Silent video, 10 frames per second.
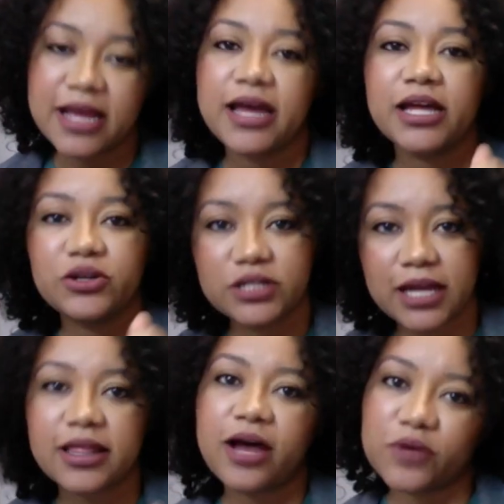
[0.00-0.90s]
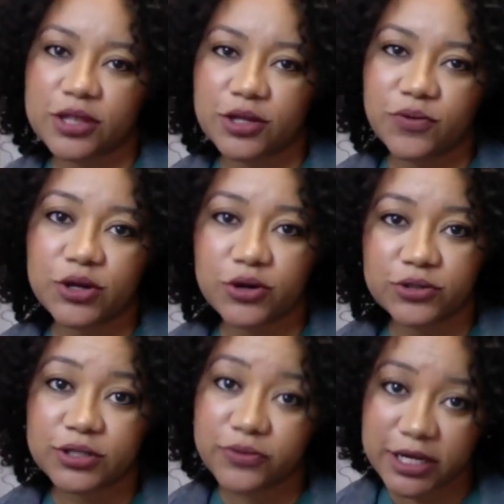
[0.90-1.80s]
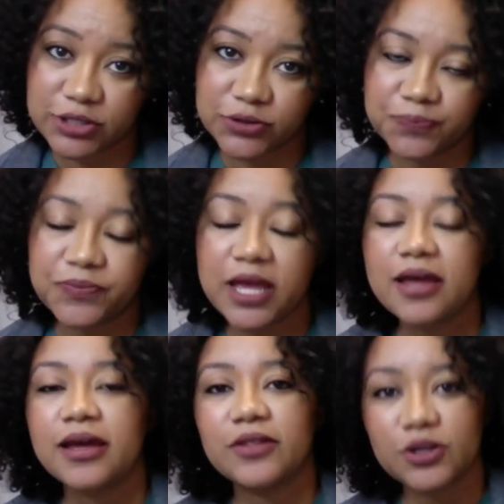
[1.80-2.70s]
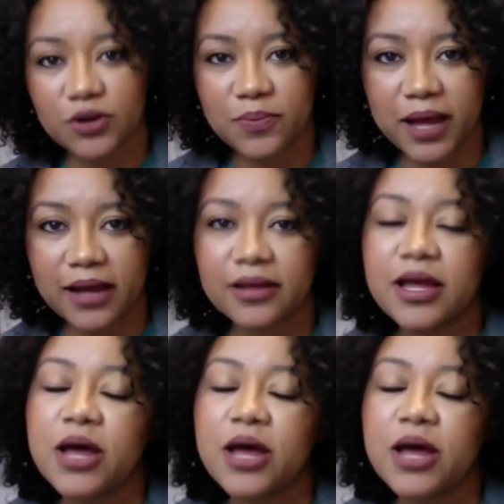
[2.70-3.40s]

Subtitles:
and you take that with you when you go to the restroom, and then you come back.